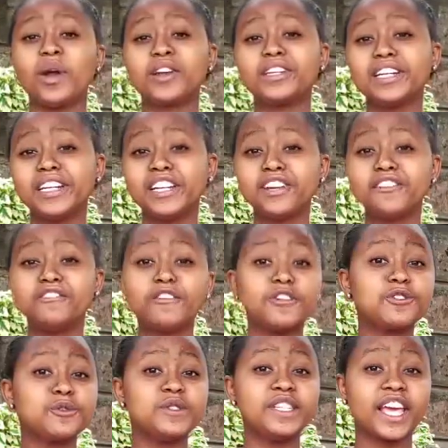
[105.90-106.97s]
reading for
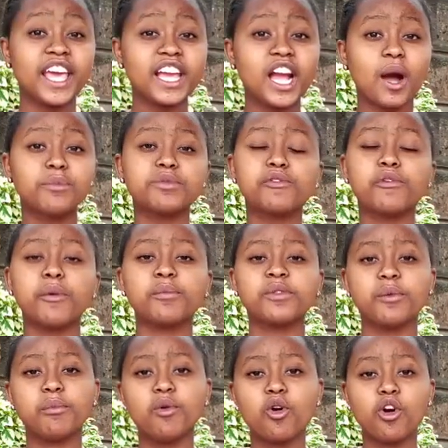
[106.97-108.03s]
today comes from the
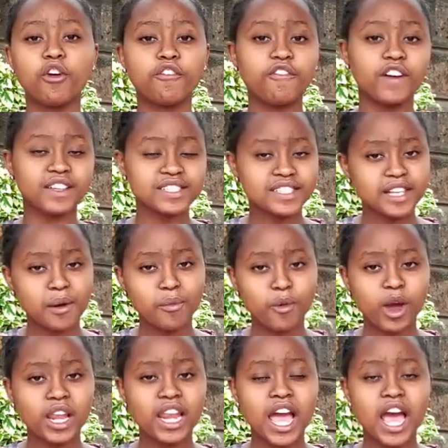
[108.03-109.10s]
book of 1
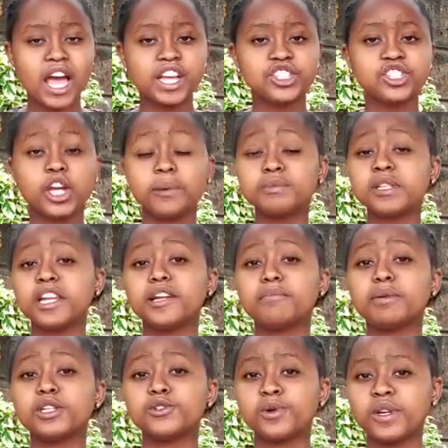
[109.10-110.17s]
Samuel, chapter
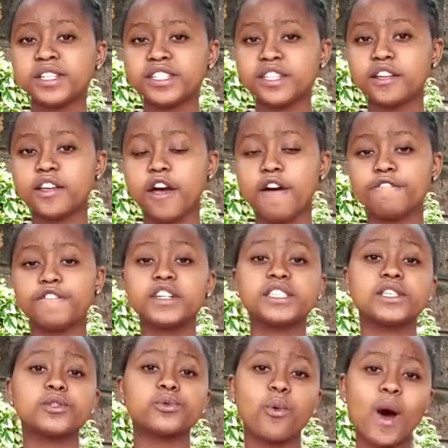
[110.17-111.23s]
number 20,
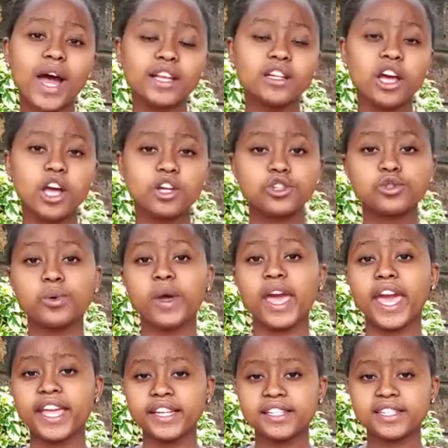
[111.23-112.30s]
verses 1 to
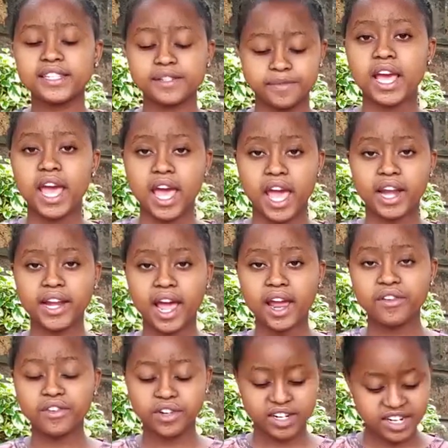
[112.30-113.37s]
8. And I
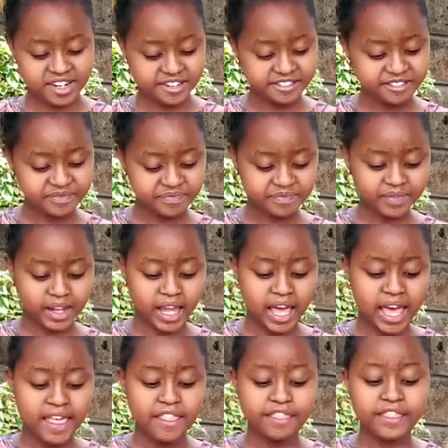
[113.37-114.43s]
read,
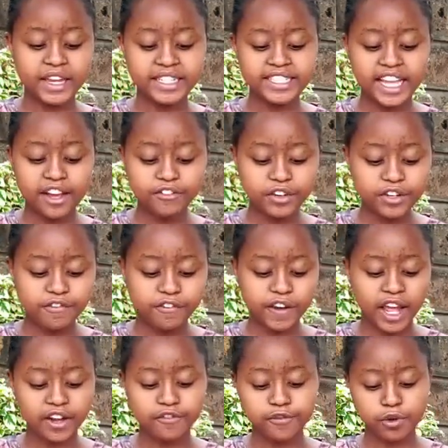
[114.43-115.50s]
"Then David
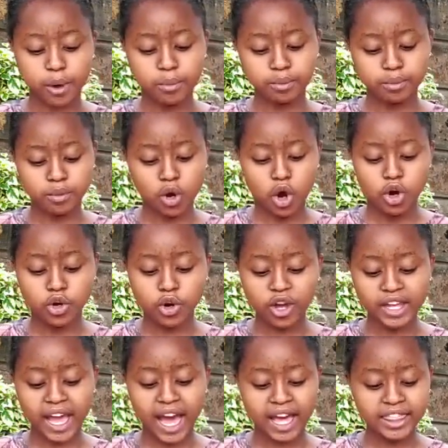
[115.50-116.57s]
fled from
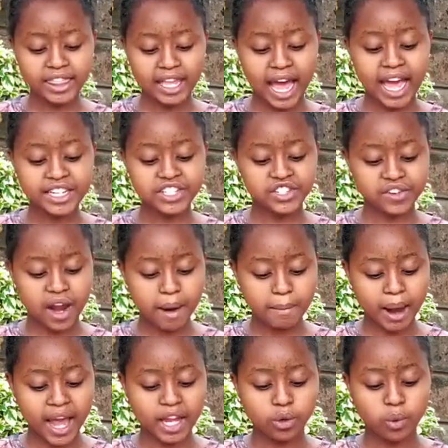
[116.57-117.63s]
Noath at
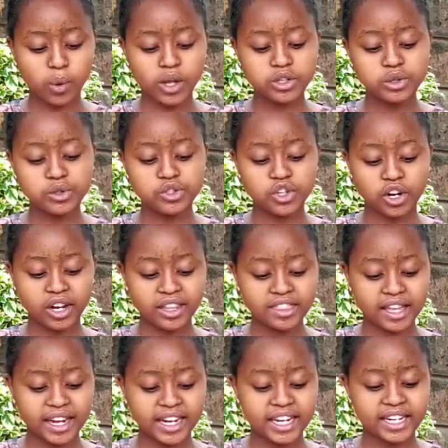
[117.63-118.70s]
Ramah and went to
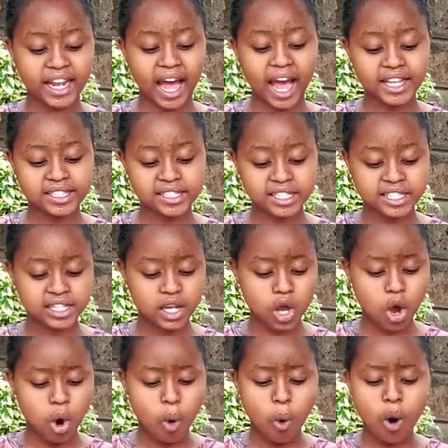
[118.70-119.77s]
Jonathan and asked,
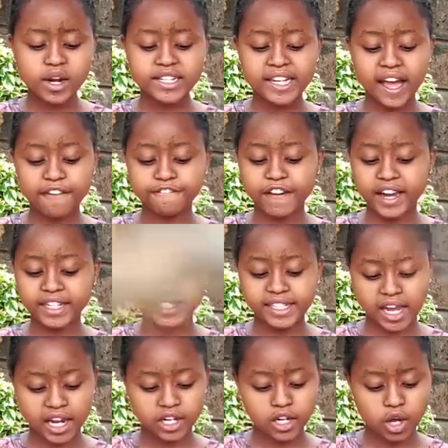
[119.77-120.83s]
'What have I
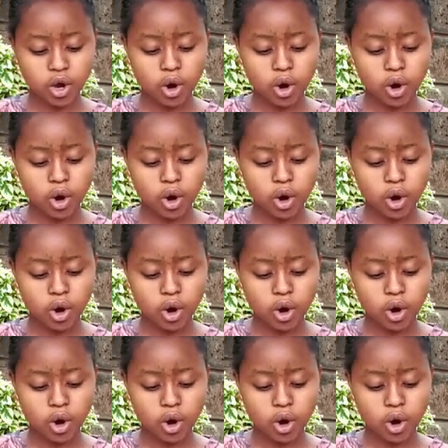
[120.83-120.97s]
done?